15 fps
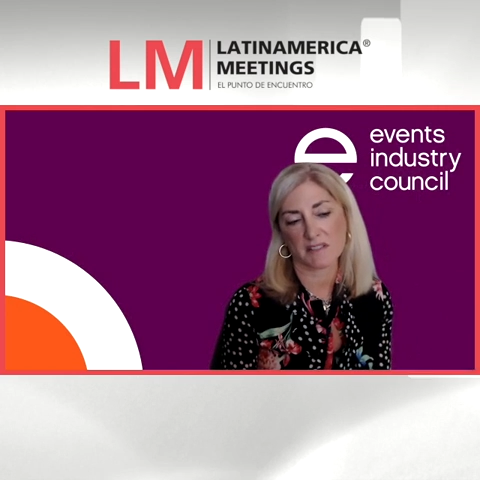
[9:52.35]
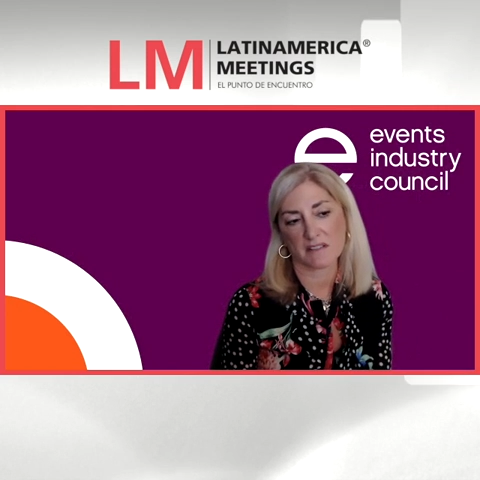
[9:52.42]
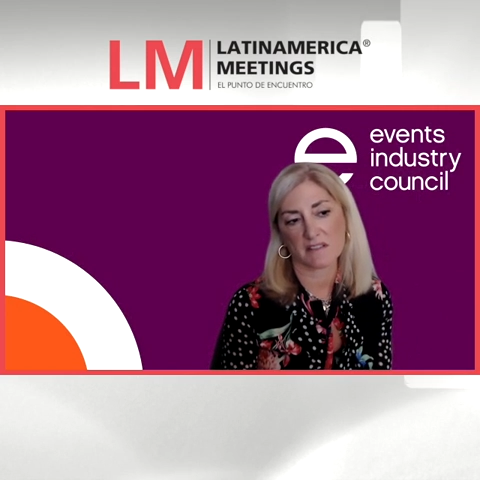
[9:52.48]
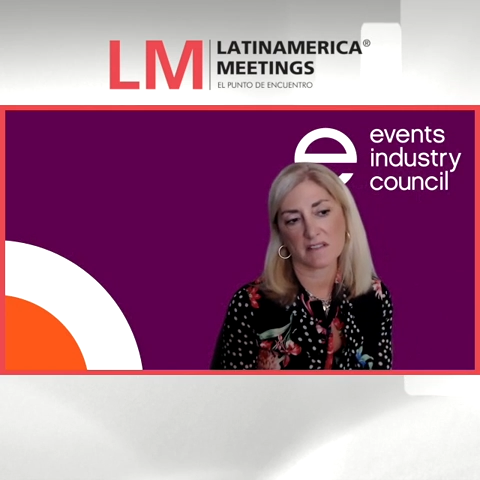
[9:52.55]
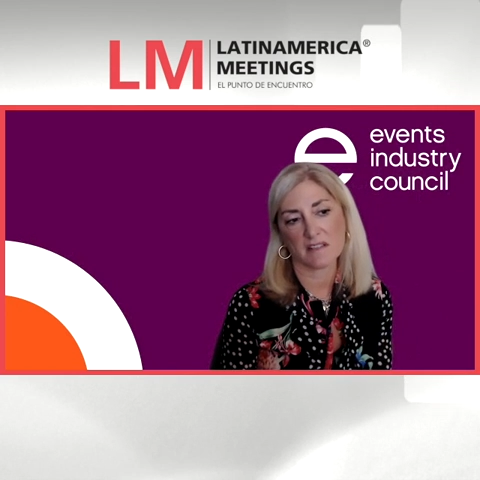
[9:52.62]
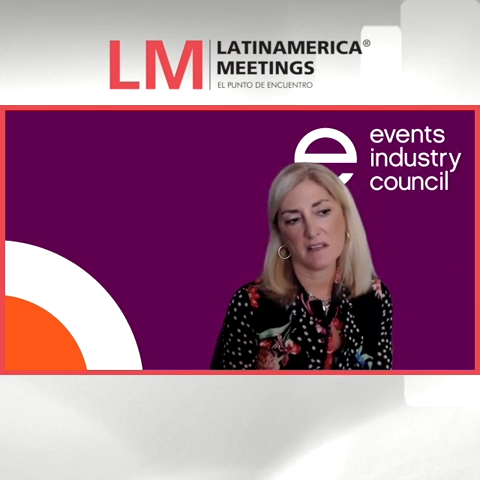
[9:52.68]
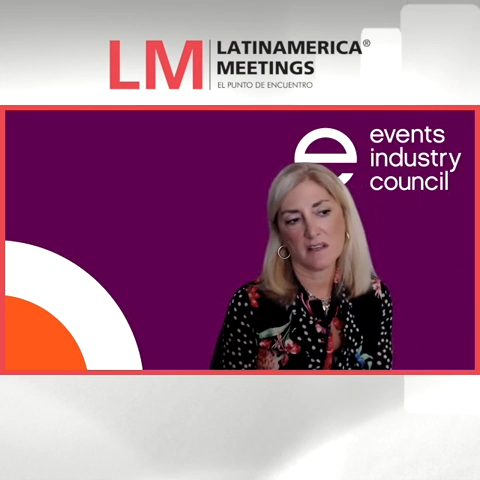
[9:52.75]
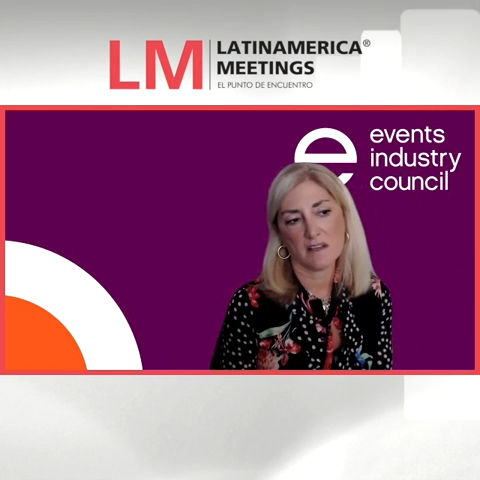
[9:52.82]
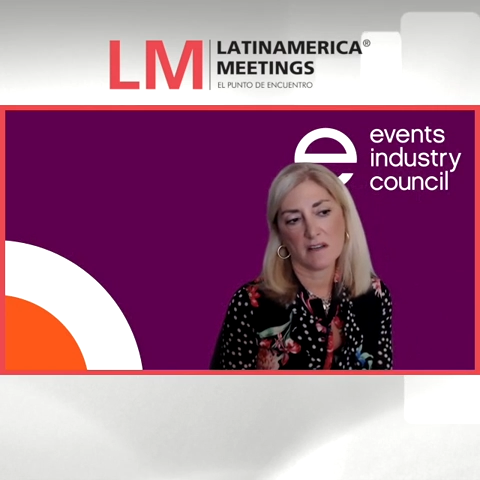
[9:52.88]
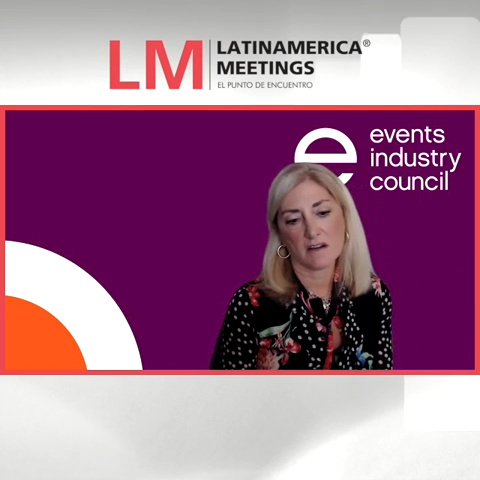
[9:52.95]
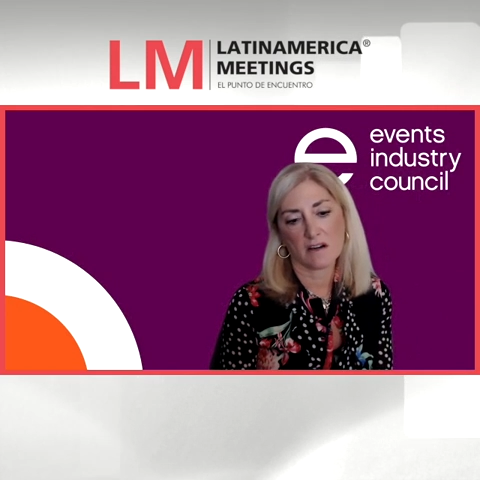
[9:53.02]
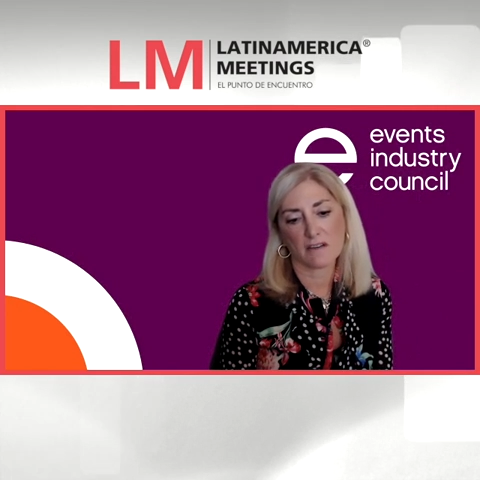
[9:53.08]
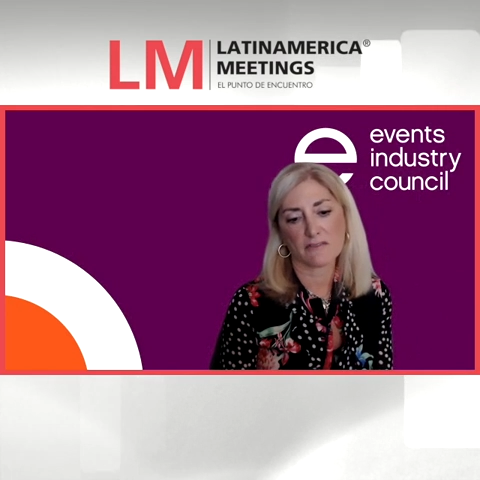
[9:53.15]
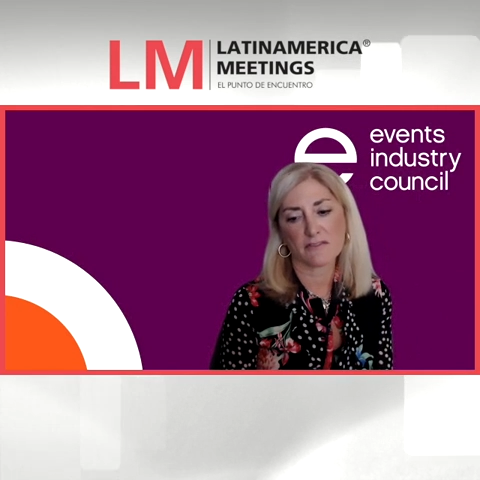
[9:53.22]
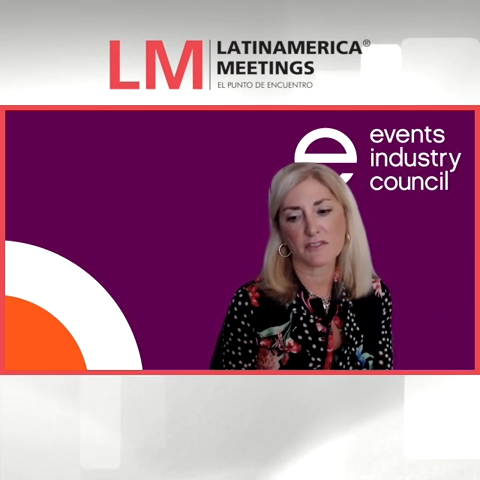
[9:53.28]
And
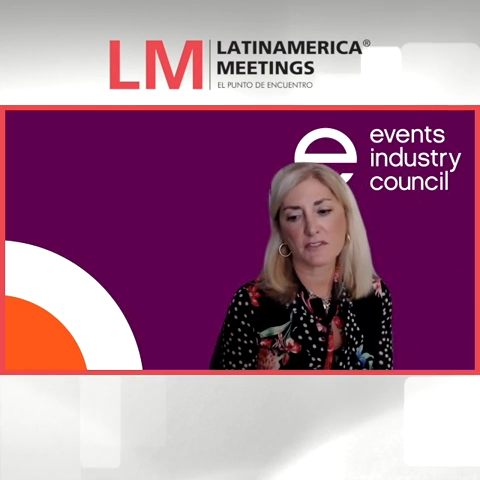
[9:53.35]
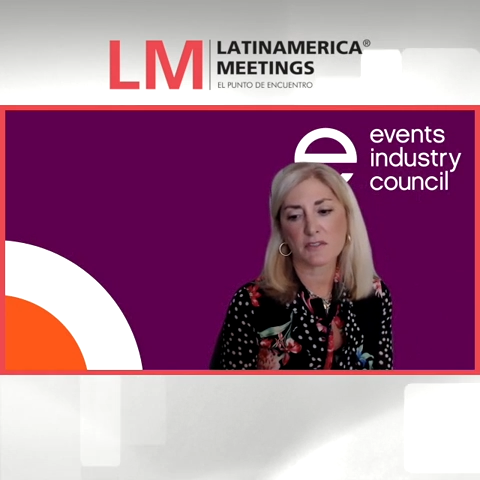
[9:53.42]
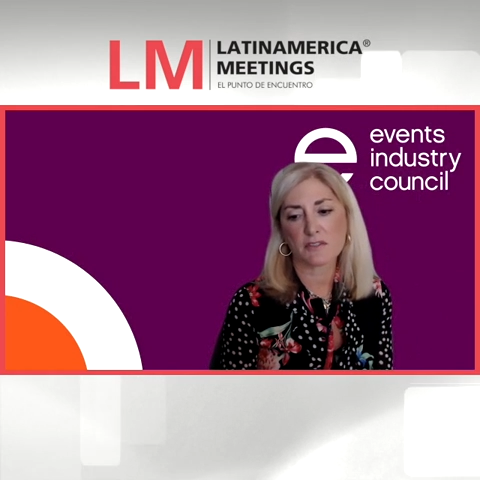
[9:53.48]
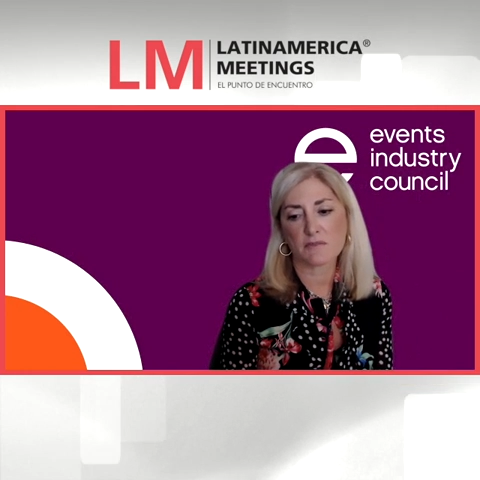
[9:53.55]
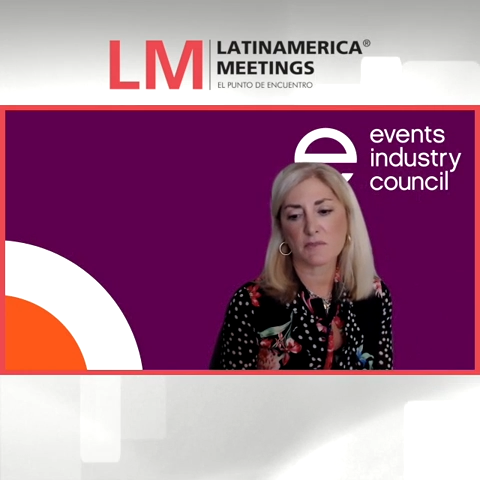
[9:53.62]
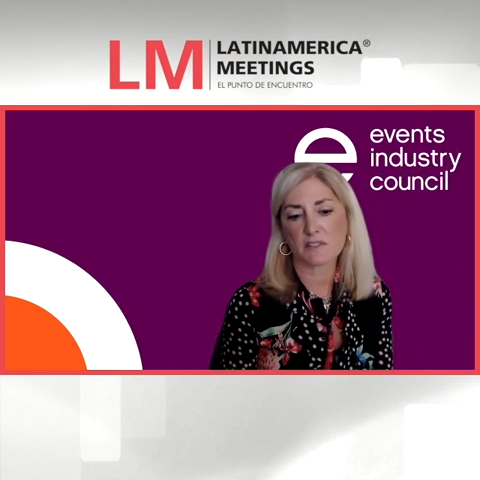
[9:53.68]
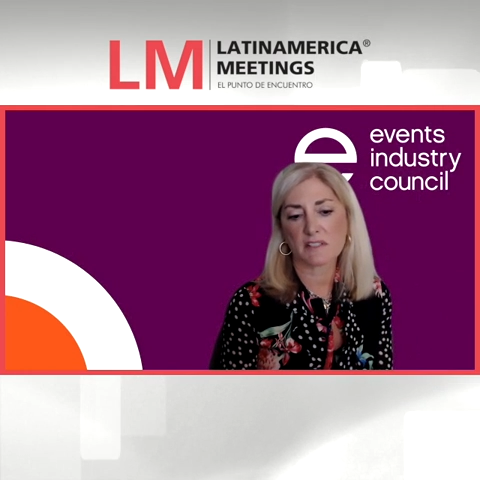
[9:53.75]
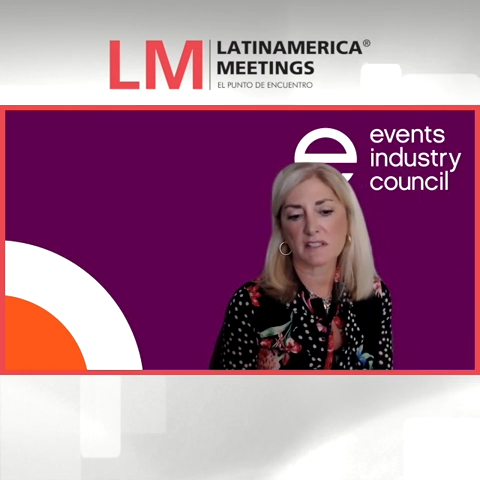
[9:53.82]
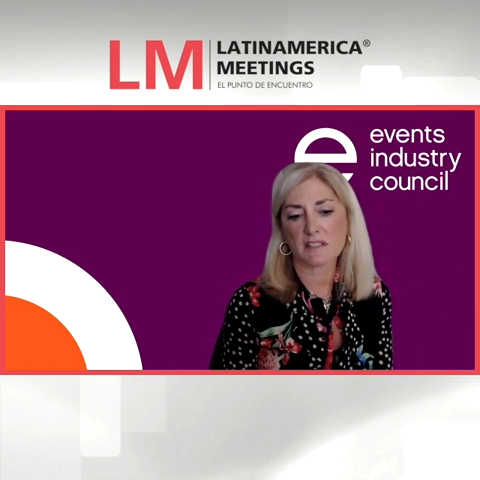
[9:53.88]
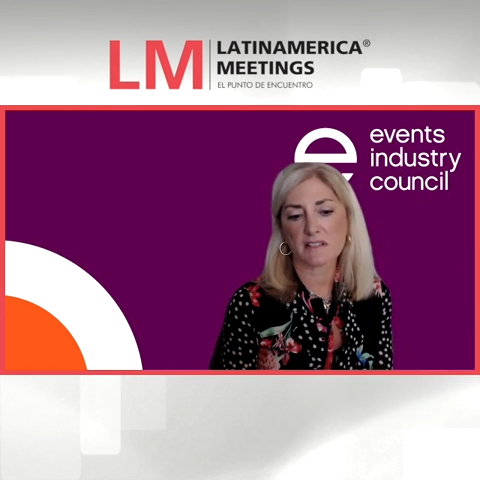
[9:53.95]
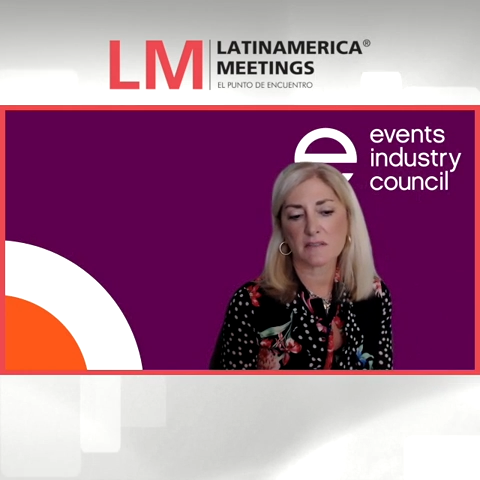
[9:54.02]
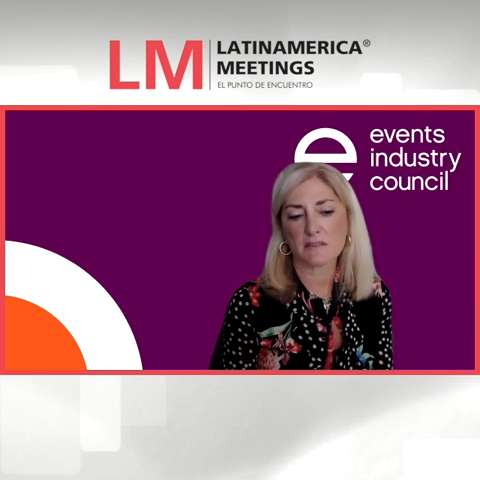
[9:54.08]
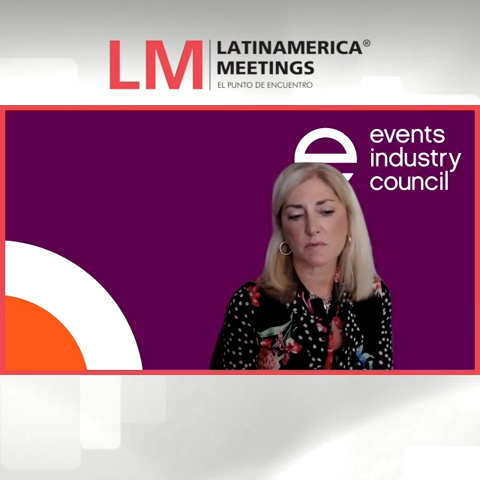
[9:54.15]
our first release